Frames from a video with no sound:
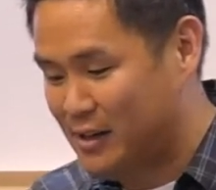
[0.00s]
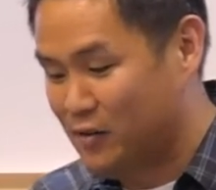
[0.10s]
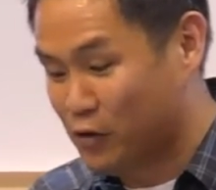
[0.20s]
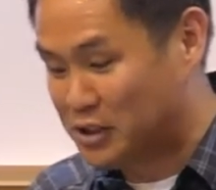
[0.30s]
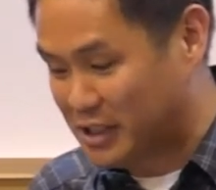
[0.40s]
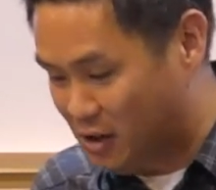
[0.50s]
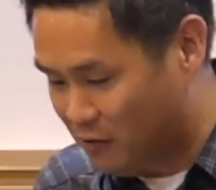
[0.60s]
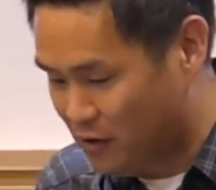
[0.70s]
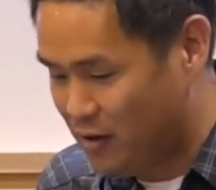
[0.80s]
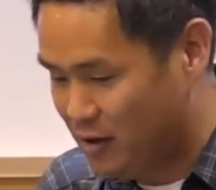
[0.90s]
for
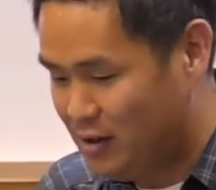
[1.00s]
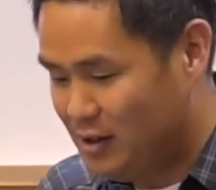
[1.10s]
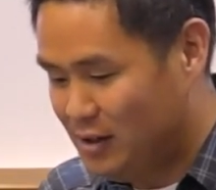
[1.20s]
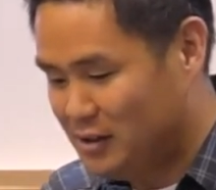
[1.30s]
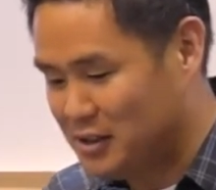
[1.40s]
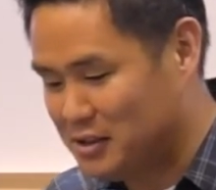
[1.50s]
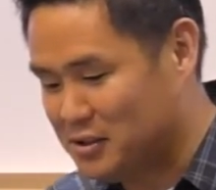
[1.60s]
silver, just as